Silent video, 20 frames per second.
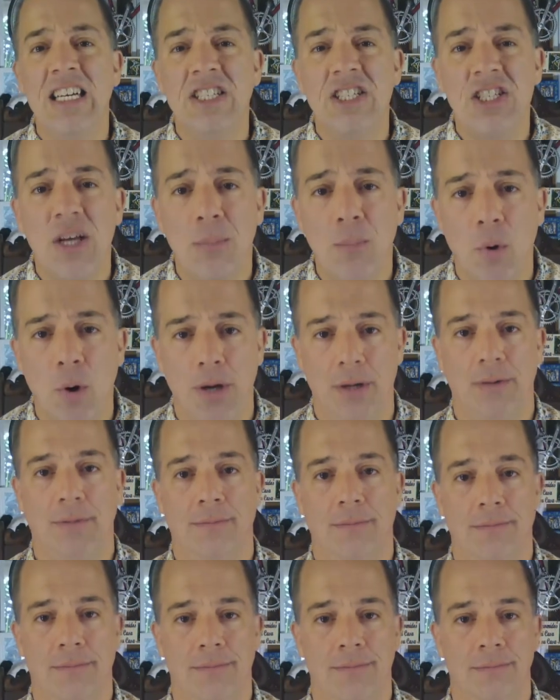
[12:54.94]
someone,
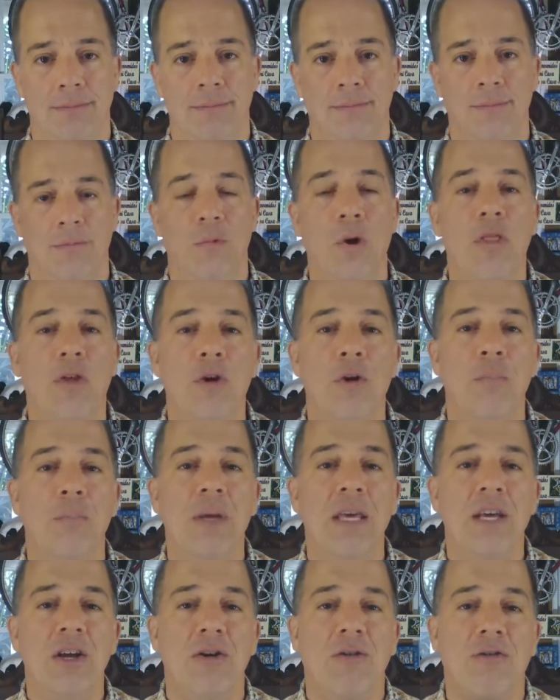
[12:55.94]
whether it be
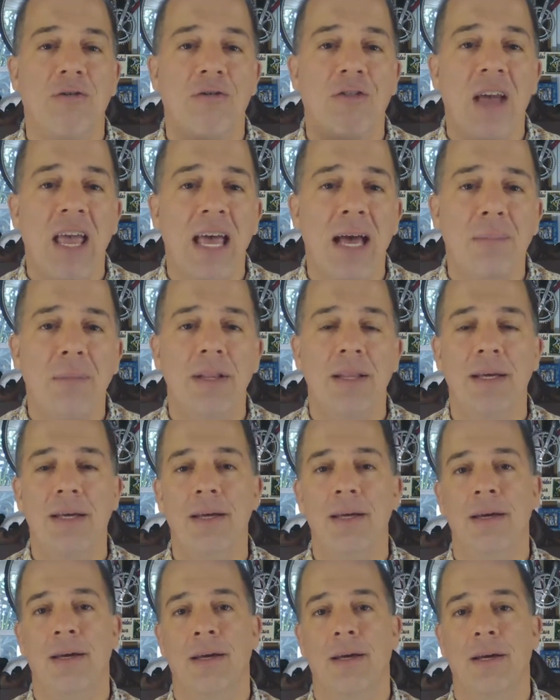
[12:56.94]
your
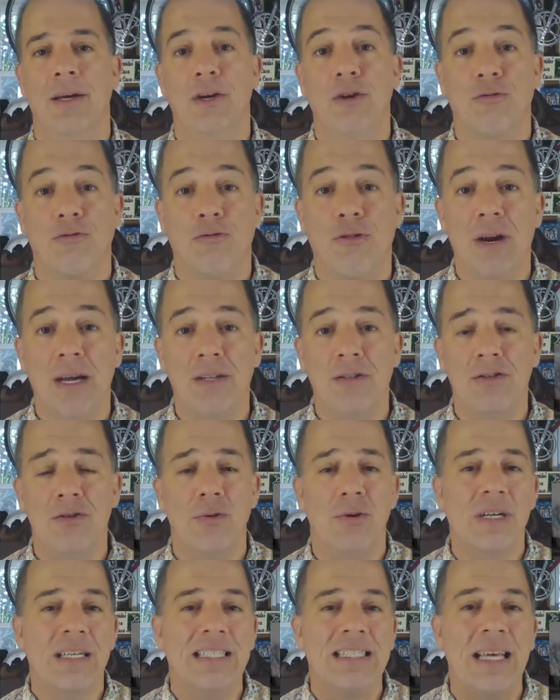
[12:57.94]
family, your friends, or
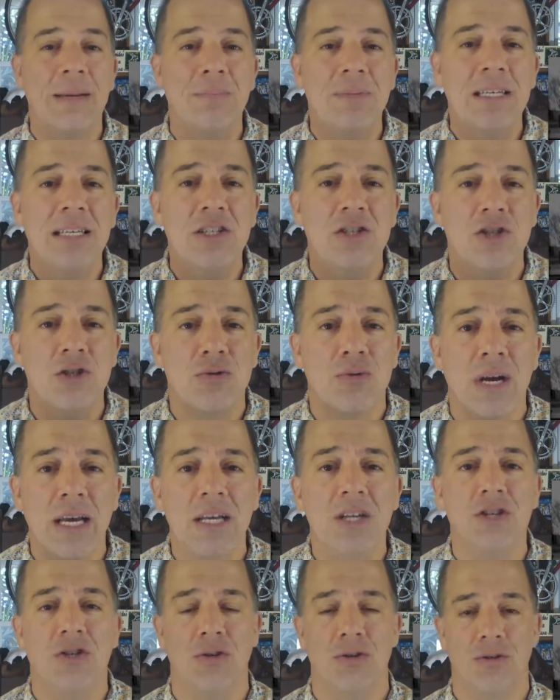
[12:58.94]
accepting
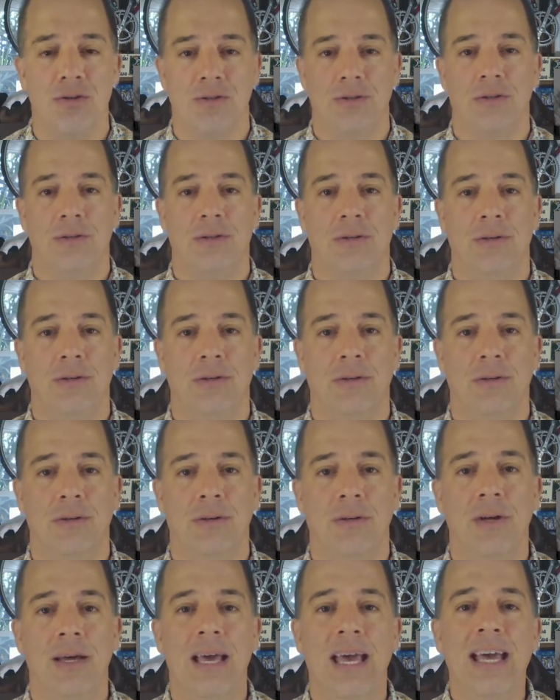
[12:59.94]
strangers.
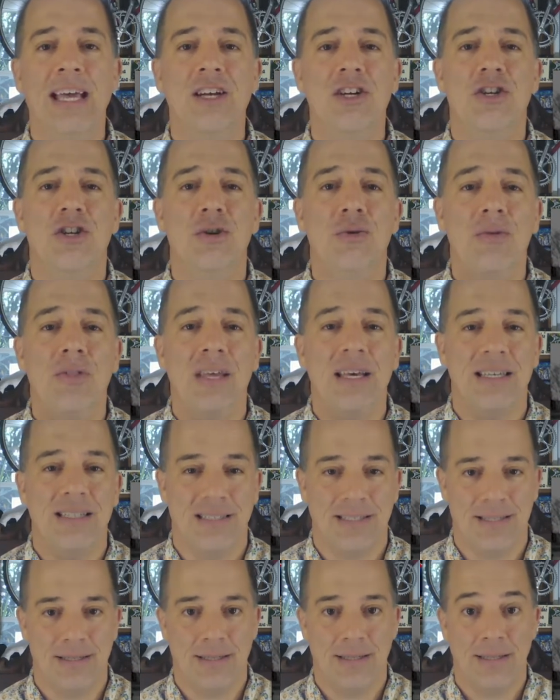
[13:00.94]
And do
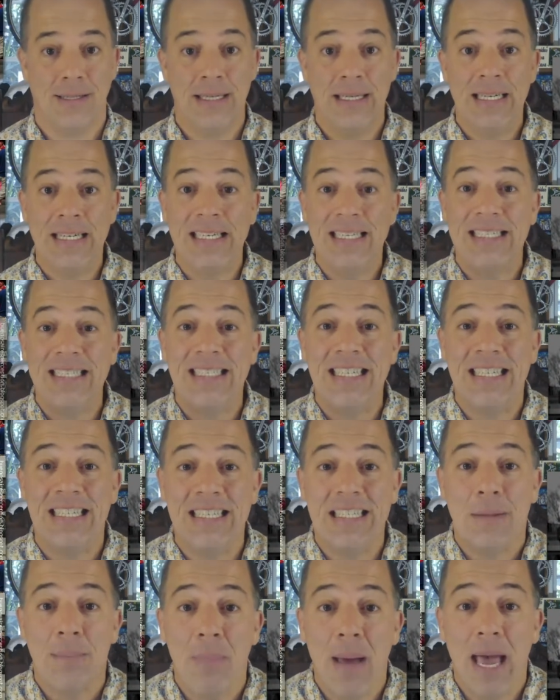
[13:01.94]
this
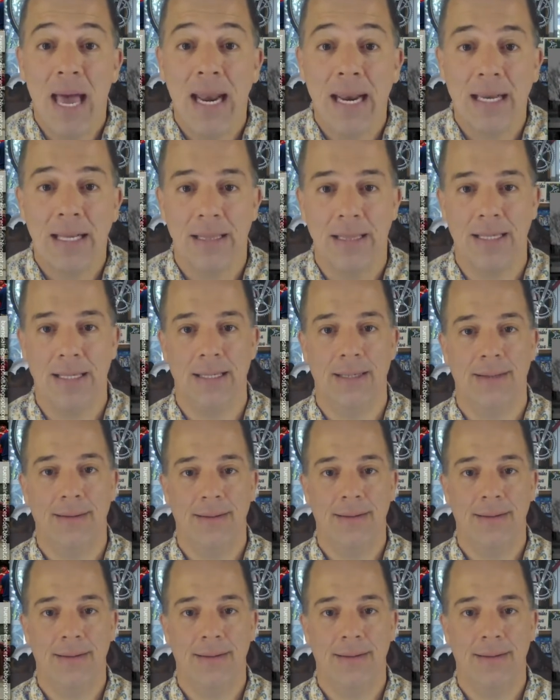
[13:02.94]
systematically